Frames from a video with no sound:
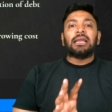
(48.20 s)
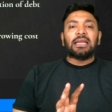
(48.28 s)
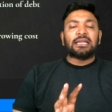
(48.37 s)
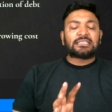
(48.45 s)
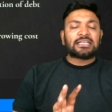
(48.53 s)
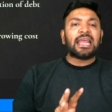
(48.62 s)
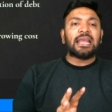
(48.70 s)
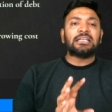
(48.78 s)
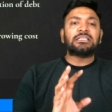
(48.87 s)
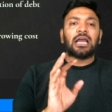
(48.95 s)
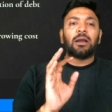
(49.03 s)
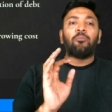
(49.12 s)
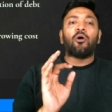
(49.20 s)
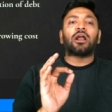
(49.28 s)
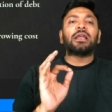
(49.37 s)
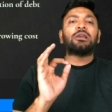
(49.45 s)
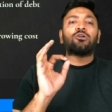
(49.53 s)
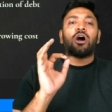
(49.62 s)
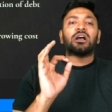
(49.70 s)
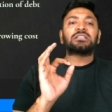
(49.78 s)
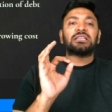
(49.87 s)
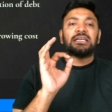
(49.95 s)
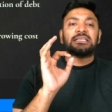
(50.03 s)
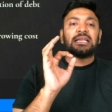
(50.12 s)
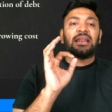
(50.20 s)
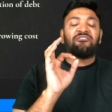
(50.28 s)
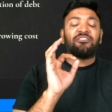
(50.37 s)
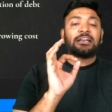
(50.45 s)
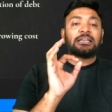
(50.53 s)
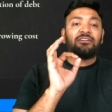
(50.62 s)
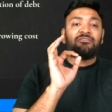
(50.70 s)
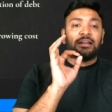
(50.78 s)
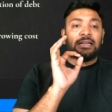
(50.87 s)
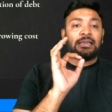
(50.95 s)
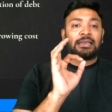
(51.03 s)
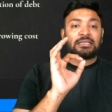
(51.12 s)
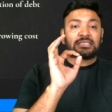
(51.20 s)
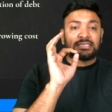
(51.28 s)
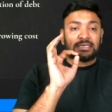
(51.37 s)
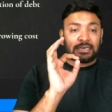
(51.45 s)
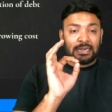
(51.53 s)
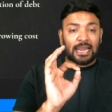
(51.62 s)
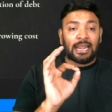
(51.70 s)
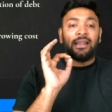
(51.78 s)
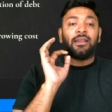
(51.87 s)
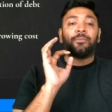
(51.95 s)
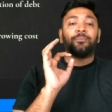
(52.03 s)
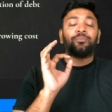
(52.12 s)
it says a borrowing cost is an effective interest rate